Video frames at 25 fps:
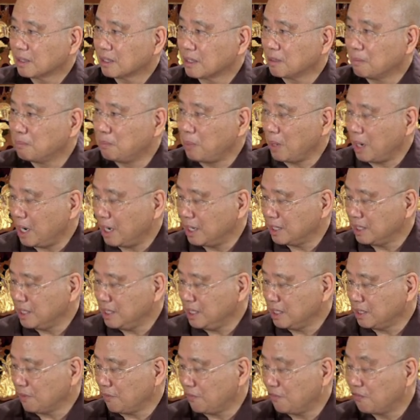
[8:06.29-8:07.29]
The
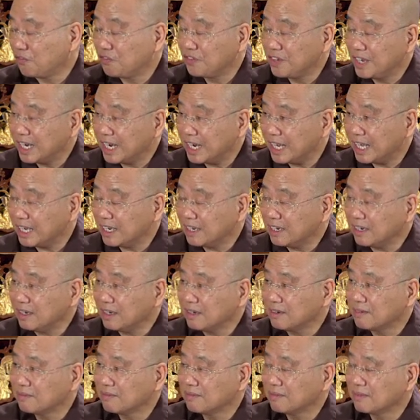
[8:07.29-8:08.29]
body, the feeling,
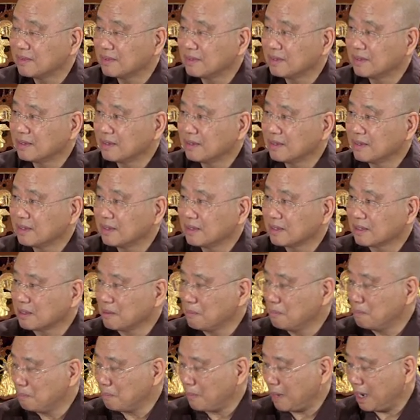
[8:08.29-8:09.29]

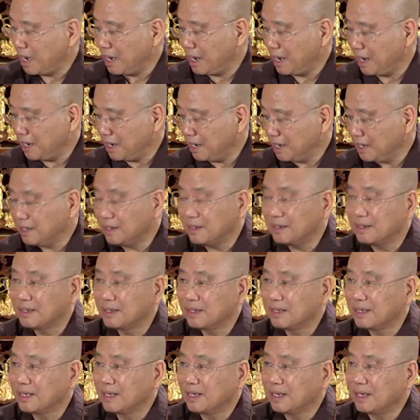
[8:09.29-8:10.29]
the mind,
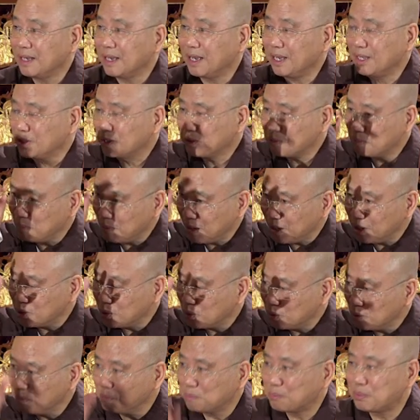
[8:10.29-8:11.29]
and the
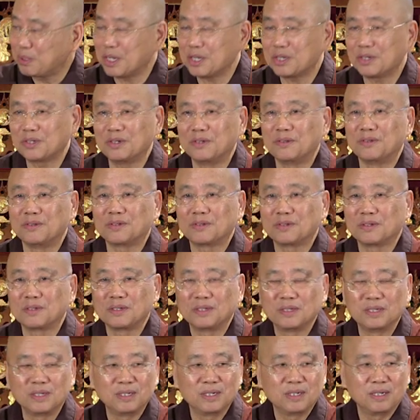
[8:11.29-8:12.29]
mental impressions.
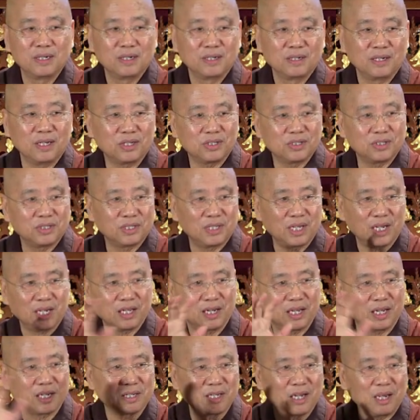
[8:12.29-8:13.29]
Let's
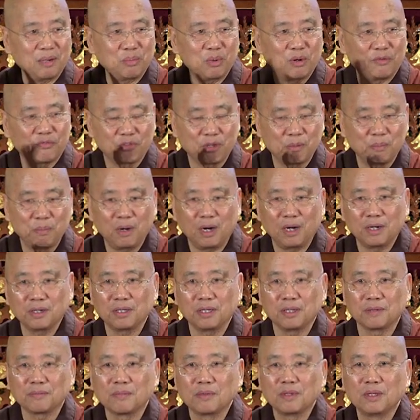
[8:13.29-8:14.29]
take an example of the
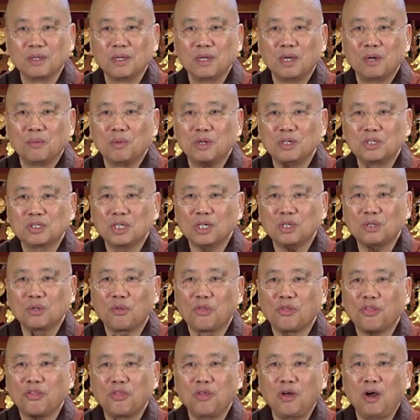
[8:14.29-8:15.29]
body. When such
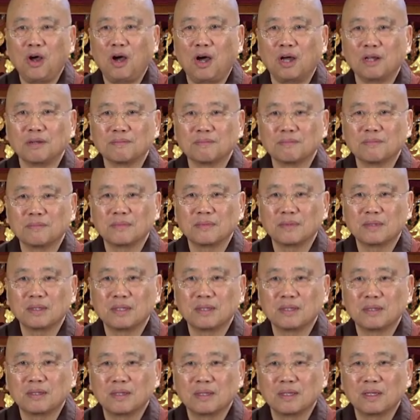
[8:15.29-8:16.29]
a
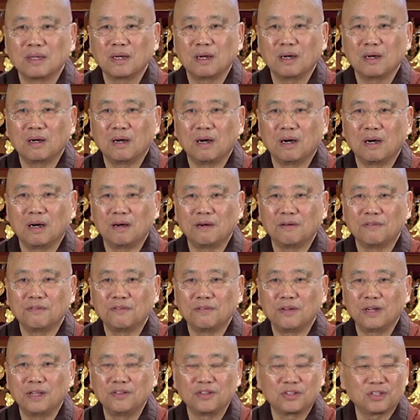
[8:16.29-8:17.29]
thought
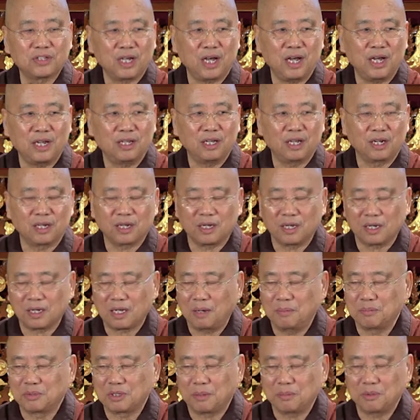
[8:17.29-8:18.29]
of anxiety
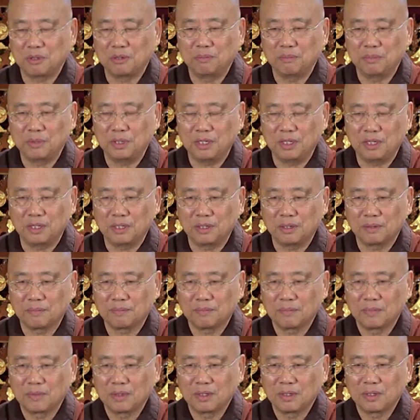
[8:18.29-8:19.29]
comes up in me,
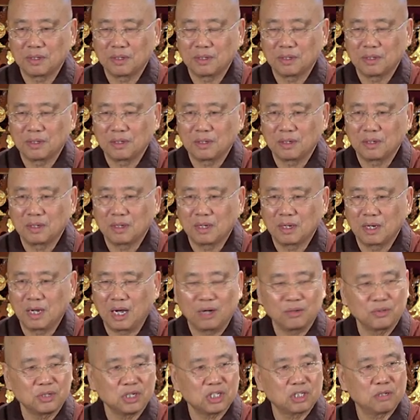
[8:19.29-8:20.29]

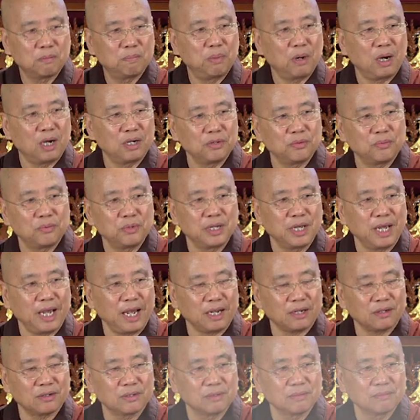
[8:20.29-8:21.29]
how does the body
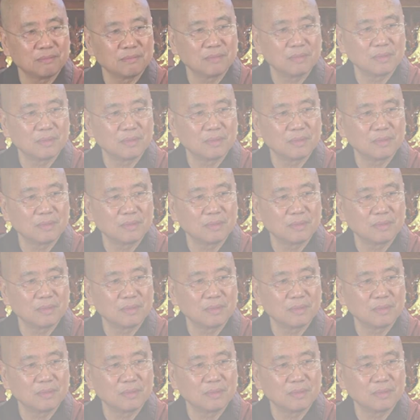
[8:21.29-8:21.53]
react?